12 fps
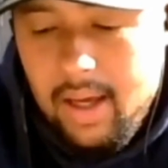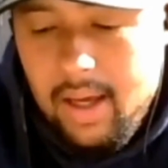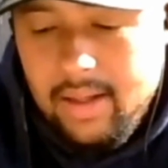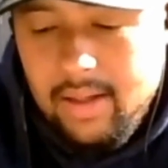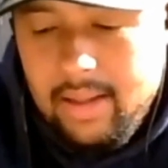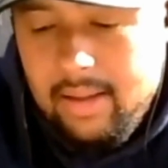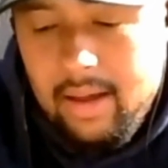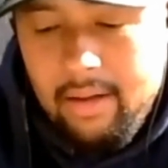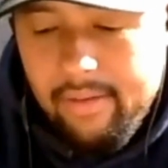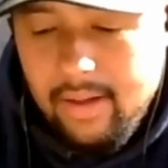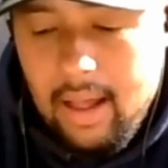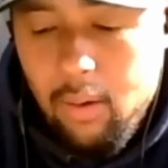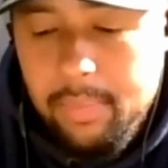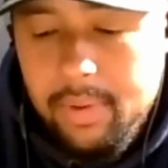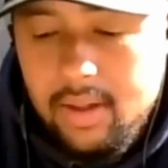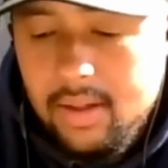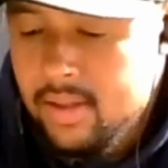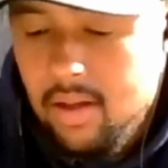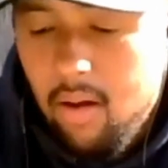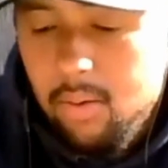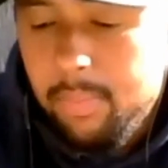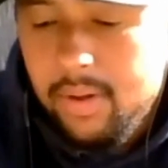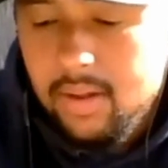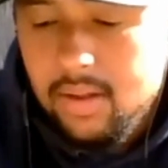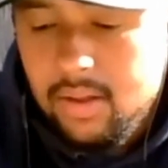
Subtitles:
yeah, I thought that would be a solid pick.